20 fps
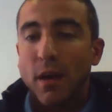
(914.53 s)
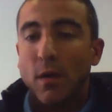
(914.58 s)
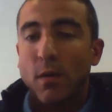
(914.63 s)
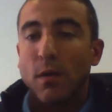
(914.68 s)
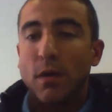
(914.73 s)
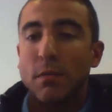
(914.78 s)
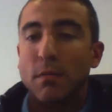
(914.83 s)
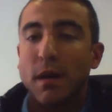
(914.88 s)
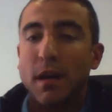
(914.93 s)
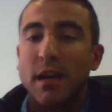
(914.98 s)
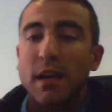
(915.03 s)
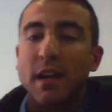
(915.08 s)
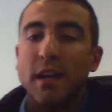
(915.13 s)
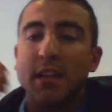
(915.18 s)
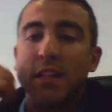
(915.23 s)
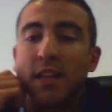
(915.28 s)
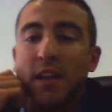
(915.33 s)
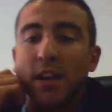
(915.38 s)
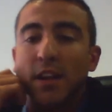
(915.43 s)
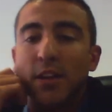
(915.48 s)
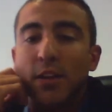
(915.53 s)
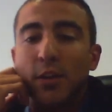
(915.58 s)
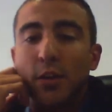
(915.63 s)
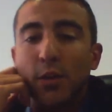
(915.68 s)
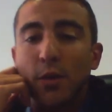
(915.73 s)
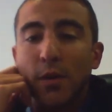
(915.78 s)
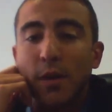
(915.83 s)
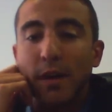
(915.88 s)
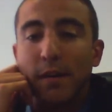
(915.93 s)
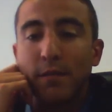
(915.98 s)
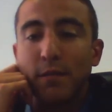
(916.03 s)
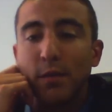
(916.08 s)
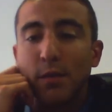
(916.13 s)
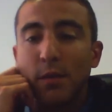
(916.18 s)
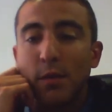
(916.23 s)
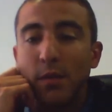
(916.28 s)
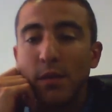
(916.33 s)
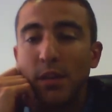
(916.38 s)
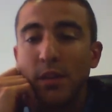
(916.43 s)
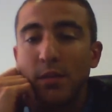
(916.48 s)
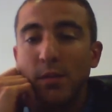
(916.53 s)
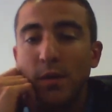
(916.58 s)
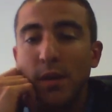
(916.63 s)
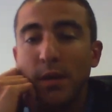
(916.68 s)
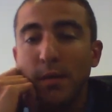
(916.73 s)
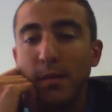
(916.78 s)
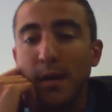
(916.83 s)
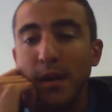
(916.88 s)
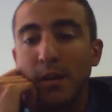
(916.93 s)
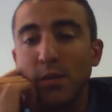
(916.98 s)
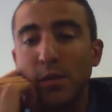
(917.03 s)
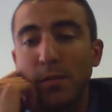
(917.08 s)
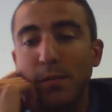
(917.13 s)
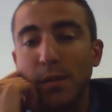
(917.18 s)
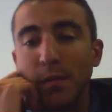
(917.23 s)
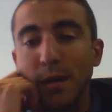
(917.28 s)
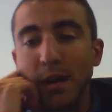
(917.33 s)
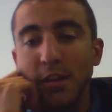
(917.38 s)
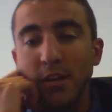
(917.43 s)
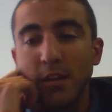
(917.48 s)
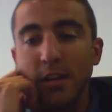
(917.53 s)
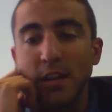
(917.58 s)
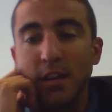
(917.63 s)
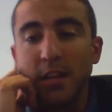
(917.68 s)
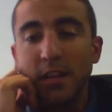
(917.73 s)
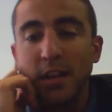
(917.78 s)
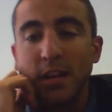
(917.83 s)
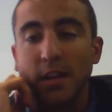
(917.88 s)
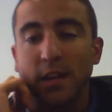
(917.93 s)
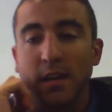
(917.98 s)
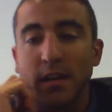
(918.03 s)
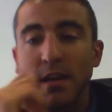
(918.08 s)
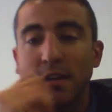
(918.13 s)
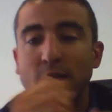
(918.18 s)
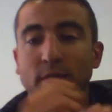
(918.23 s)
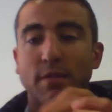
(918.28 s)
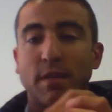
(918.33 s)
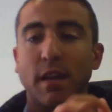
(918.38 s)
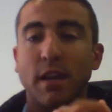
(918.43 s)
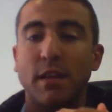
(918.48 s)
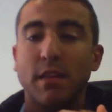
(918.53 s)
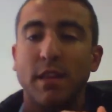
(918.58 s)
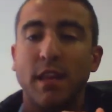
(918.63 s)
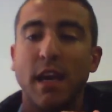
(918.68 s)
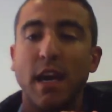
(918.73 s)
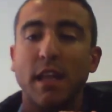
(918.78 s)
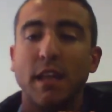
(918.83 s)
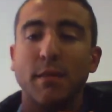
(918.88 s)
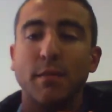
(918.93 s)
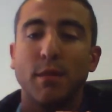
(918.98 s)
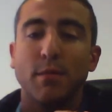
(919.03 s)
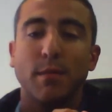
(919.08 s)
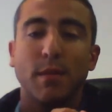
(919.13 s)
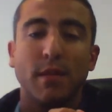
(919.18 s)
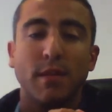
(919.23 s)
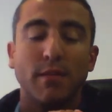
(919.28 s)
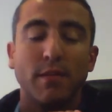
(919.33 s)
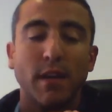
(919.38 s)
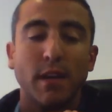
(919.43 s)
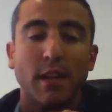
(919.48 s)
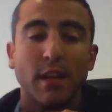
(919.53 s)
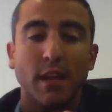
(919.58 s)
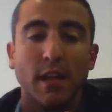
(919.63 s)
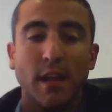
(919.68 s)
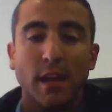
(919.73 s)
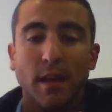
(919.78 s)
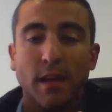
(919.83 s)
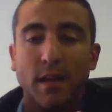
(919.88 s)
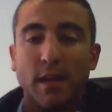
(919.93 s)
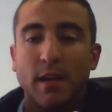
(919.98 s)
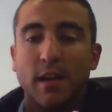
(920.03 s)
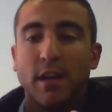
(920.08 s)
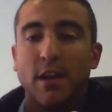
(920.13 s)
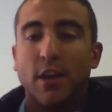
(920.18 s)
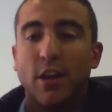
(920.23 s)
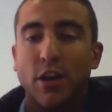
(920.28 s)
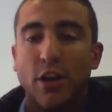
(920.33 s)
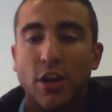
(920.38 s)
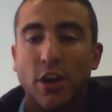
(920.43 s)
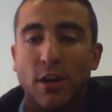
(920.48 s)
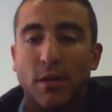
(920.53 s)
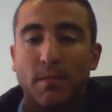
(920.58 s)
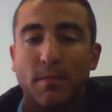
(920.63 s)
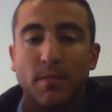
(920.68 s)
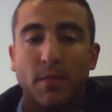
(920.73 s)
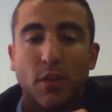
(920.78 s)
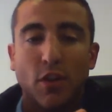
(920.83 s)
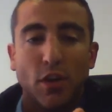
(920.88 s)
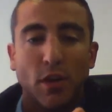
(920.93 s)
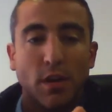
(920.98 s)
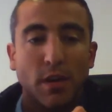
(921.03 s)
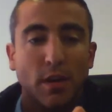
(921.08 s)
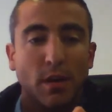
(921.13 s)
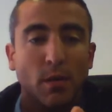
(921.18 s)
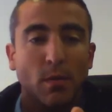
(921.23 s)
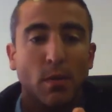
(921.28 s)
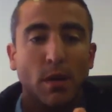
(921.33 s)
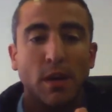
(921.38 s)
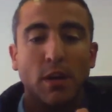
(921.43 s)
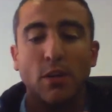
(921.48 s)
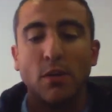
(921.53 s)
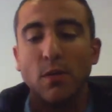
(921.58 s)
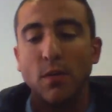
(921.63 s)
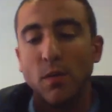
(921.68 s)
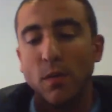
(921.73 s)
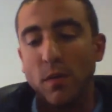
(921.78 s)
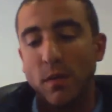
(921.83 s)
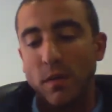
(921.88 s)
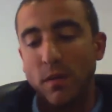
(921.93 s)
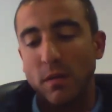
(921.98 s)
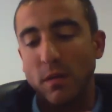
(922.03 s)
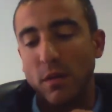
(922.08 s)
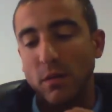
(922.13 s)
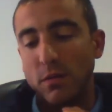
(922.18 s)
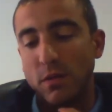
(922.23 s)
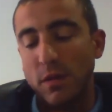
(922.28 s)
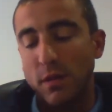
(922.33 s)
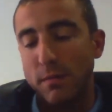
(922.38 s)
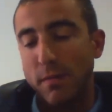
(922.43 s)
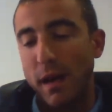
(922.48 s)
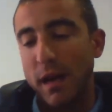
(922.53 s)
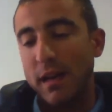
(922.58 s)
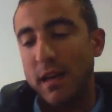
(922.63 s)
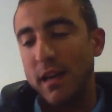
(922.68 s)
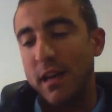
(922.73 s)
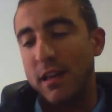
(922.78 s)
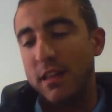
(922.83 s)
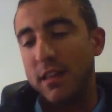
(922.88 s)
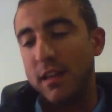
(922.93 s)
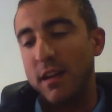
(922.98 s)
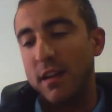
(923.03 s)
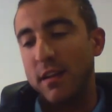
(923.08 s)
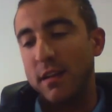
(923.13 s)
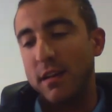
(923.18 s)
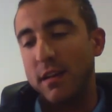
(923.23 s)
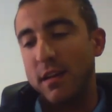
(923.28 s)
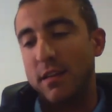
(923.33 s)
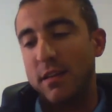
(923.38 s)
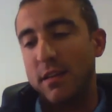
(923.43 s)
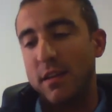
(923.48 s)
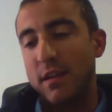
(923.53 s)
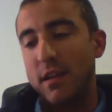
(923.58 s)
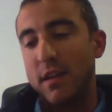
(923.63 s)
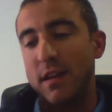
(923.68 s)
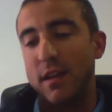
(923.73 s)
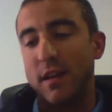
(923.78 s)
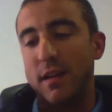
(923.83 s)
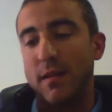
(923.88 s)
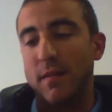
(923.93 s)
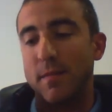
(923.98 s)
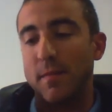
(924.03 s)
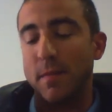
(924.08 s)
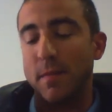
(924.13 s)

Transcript: When bulk listing, do you have to go into eBay to optimize your listing and fill in the item specifics? No. So when you go to the bulk lister on the